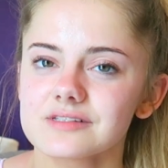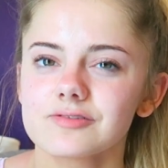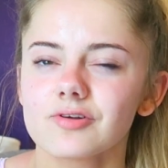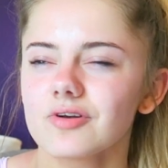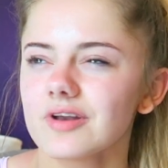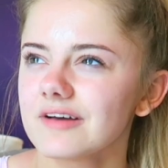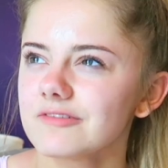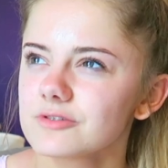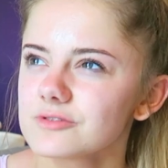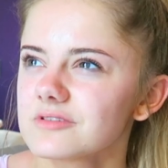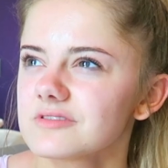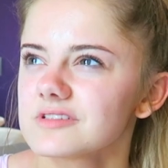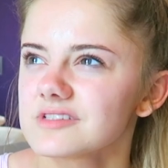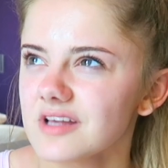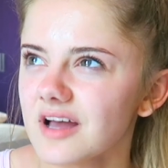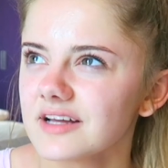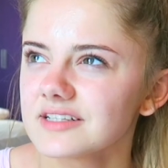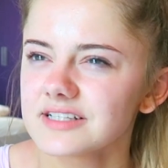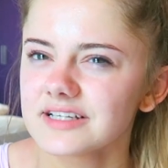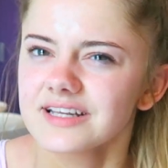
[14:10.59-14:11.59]
not levels of the
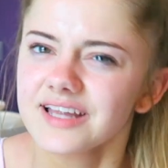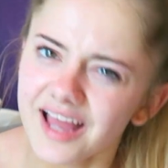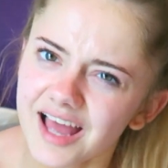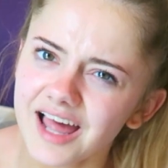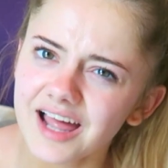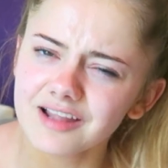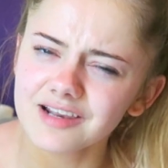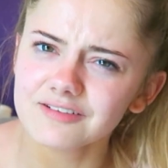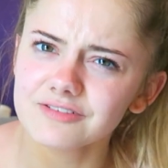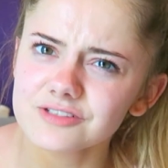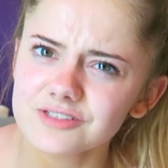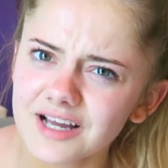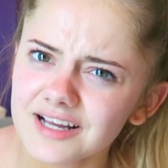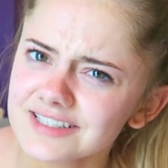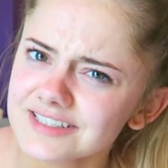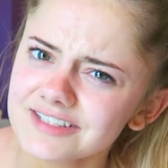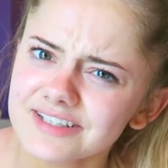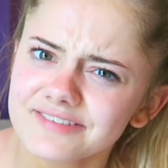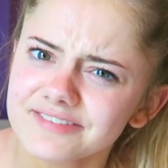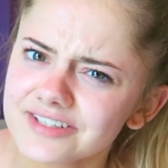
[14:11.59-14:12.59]
society, yeah, levels, I
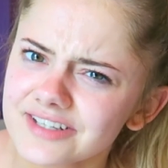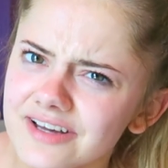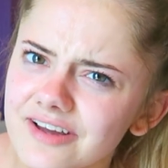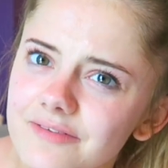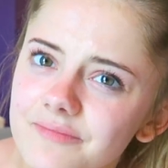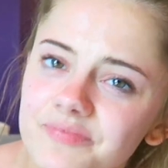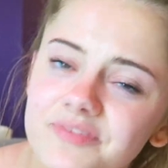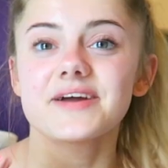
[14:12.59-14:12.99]
don't even know.